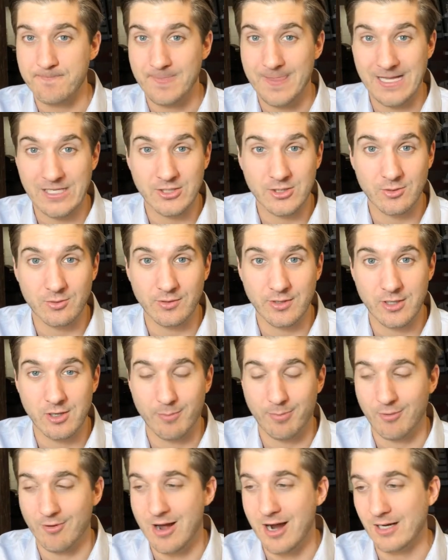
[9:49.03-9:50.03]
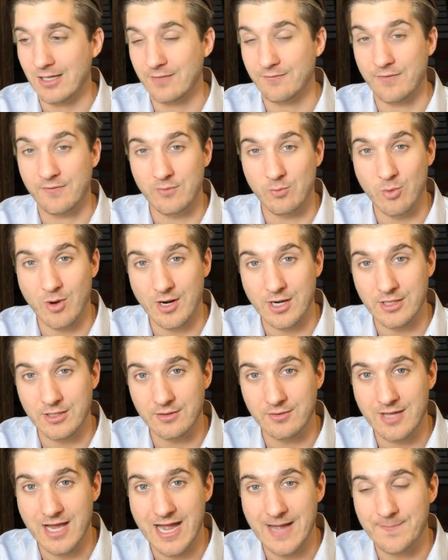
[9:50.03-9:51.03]
That's totally your prerogative if you want to
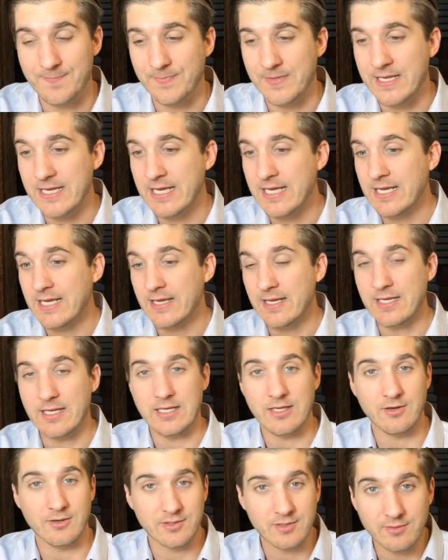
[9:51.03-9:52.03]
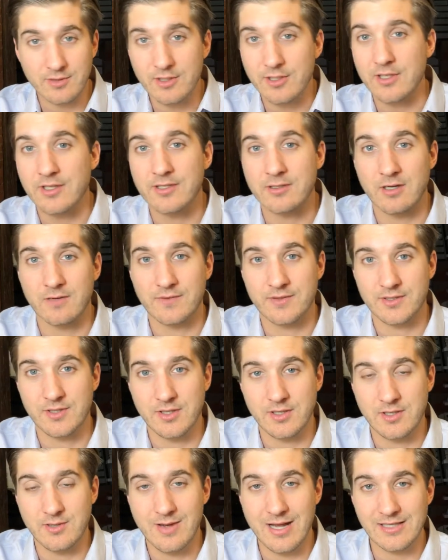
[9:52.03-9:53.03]
do that. You're doing a good service to
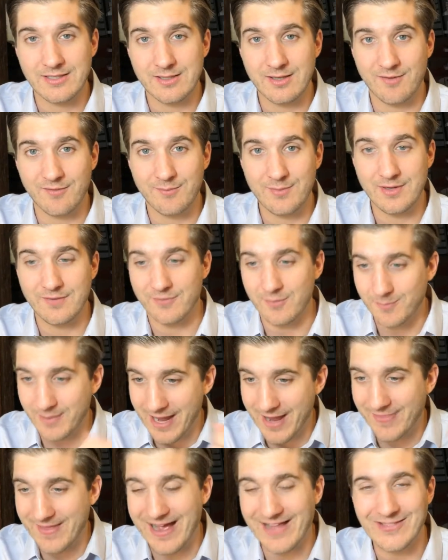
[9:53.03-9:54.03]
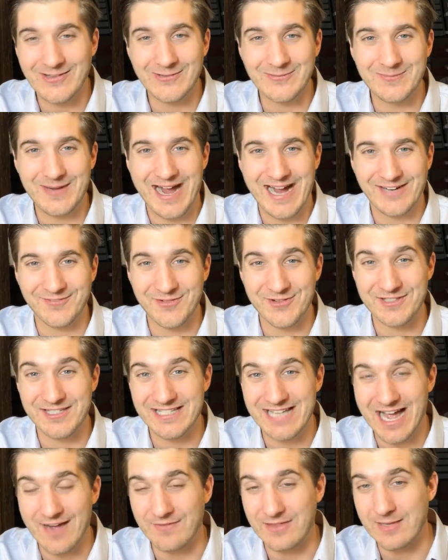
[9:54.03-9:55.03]
the U.S. government if you're paying that loan back
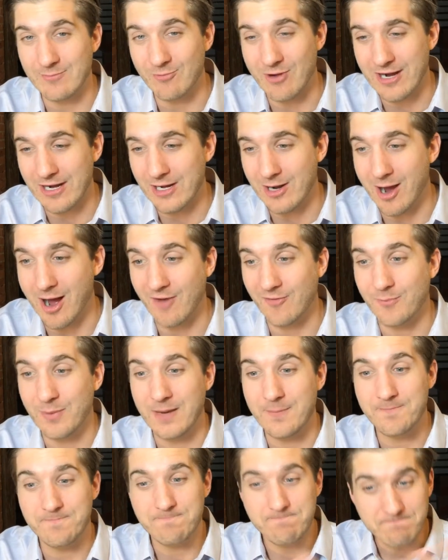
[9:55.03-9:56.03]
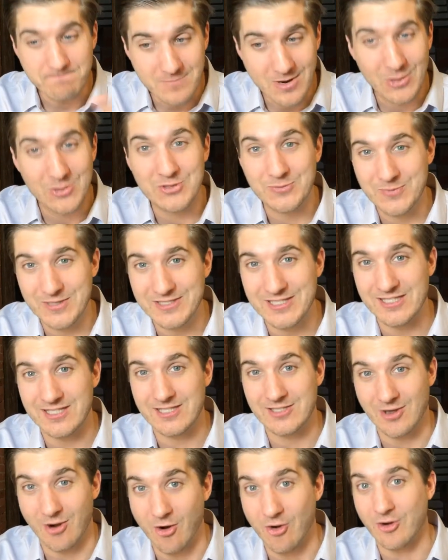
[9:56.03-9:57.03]
versus having them write it off. But most
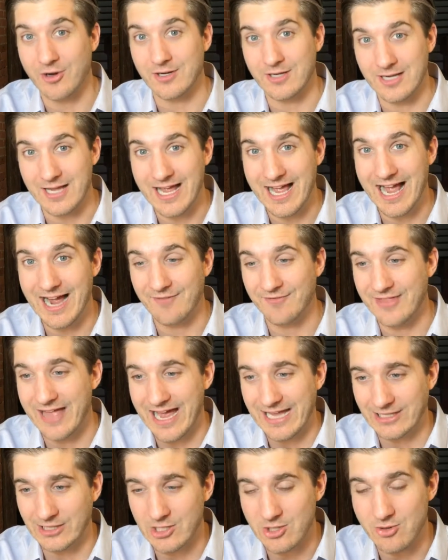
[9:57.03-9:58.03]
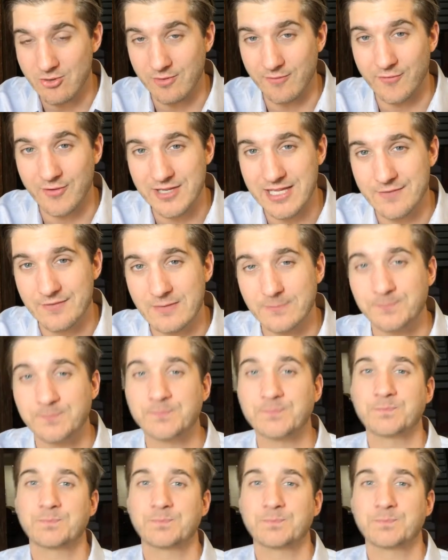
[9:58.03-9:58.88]
businesses are going to have that loan forgiven.